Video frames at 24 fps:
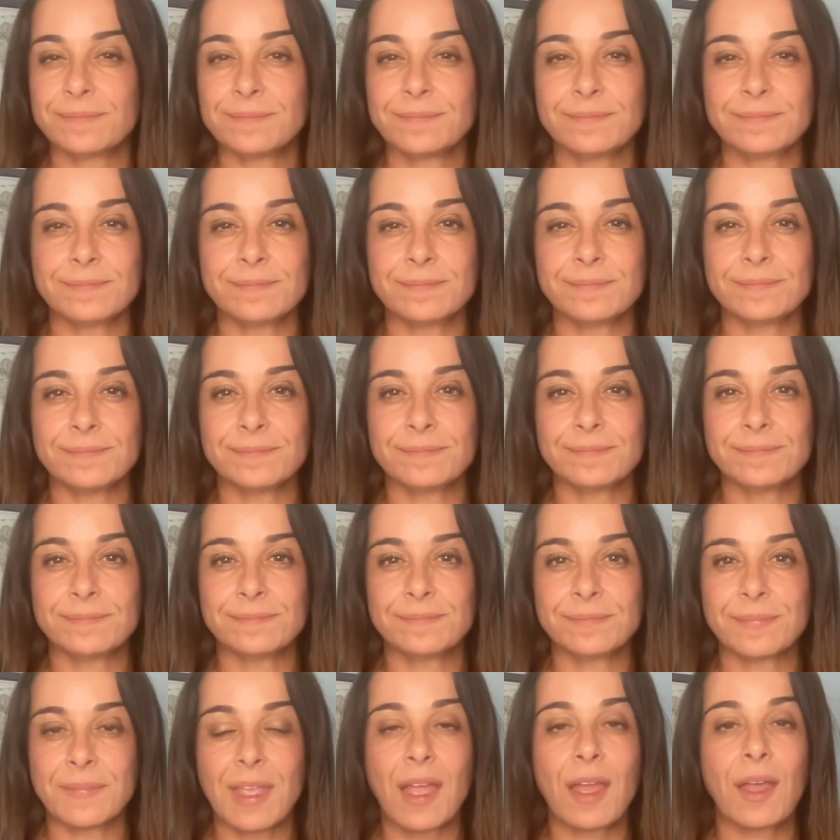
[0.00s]

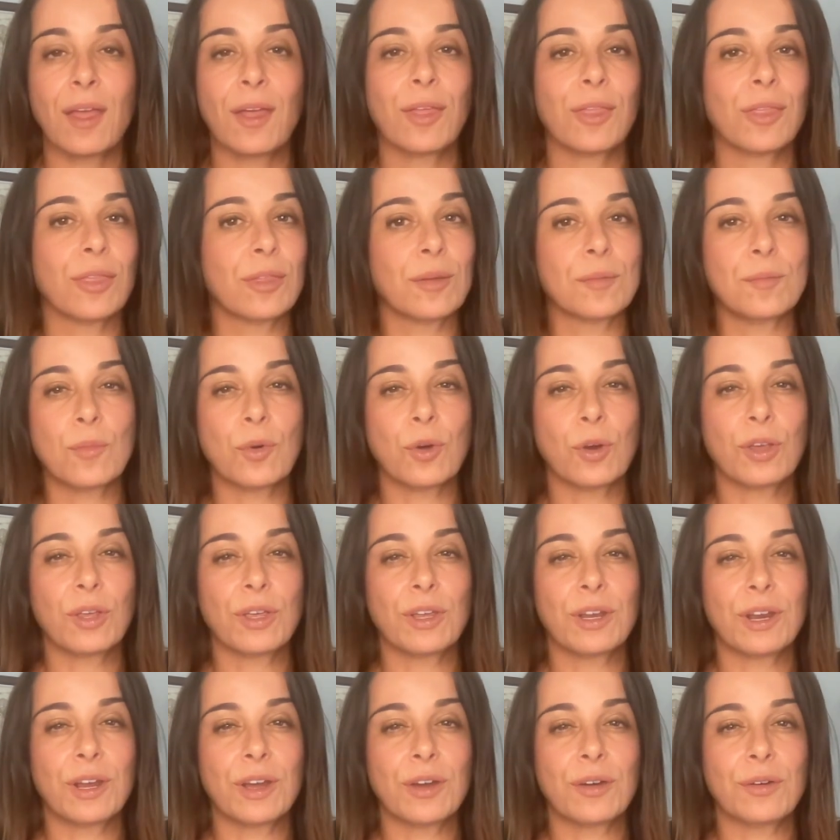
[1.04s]
The more
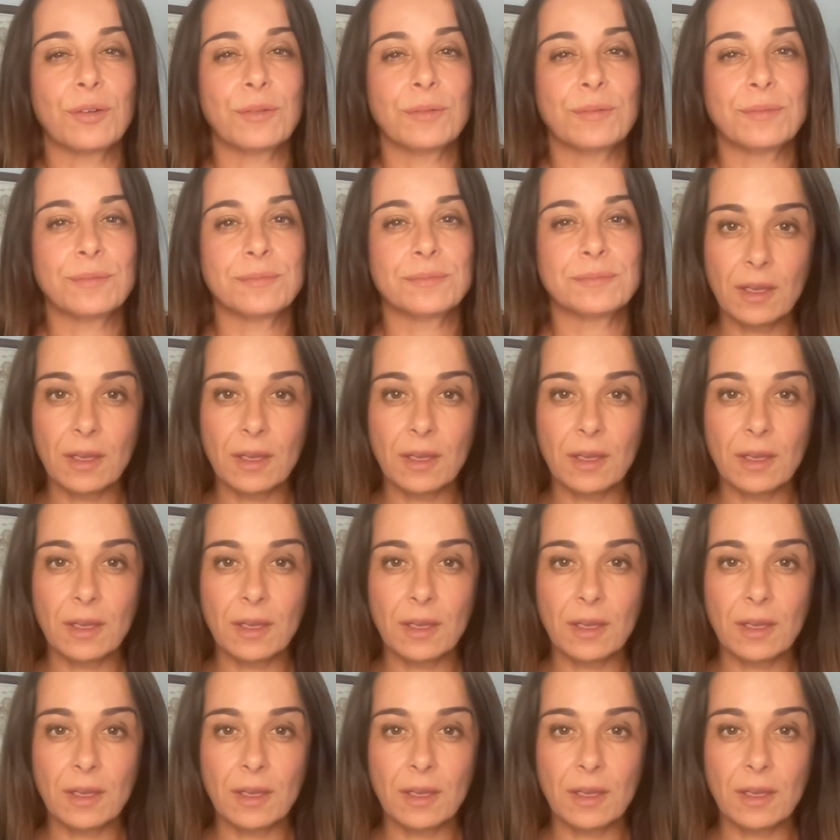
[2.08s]
you know.